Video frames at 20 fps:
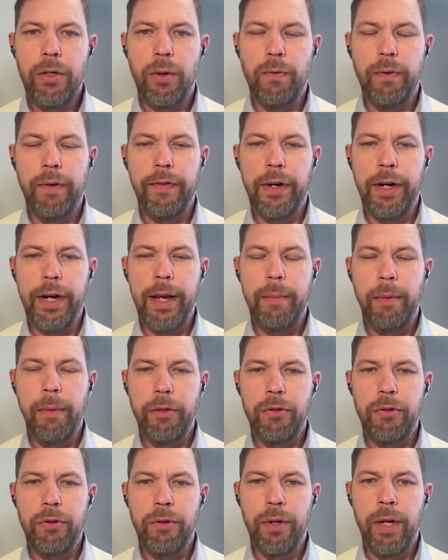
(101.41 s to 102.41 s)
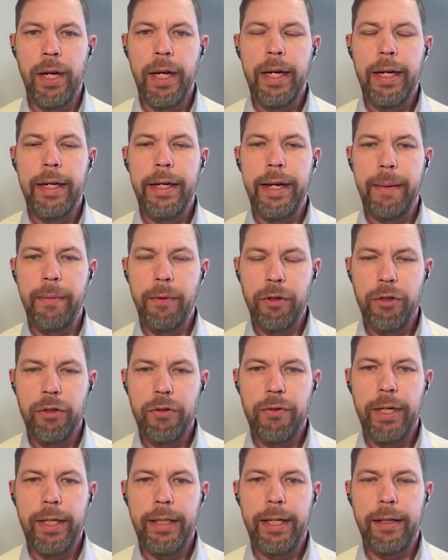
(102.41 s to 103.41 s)
So we were able to
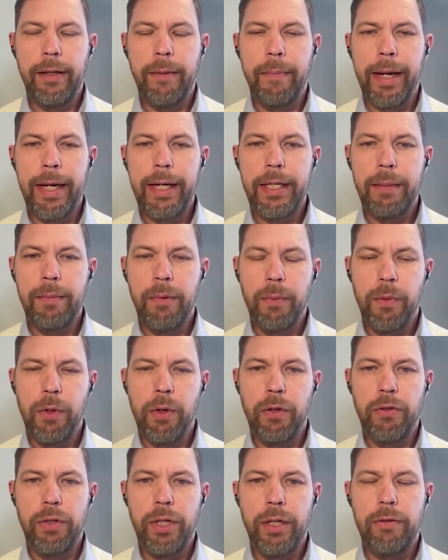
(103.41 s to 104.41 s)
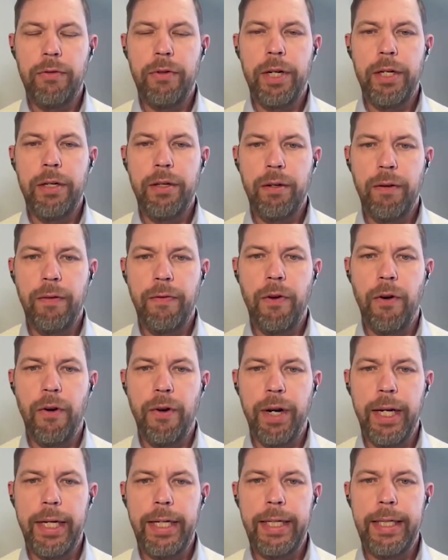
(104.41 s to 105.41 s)
demonstrate that the maximum concentration of
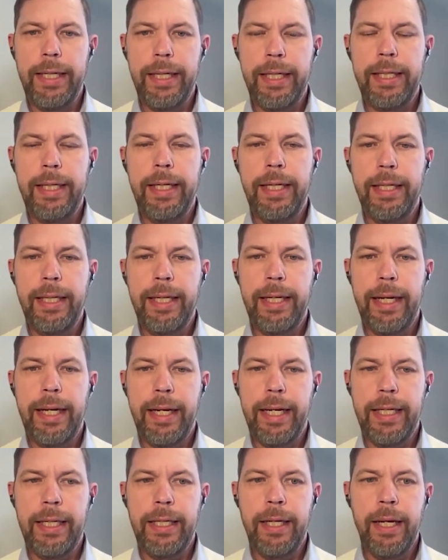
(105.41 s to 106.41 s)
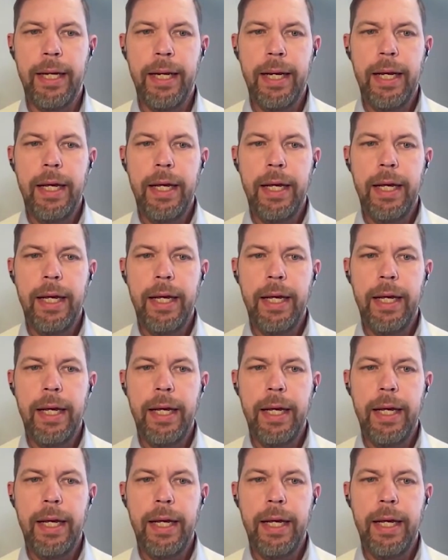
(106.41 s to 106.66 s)
HER96 in CNS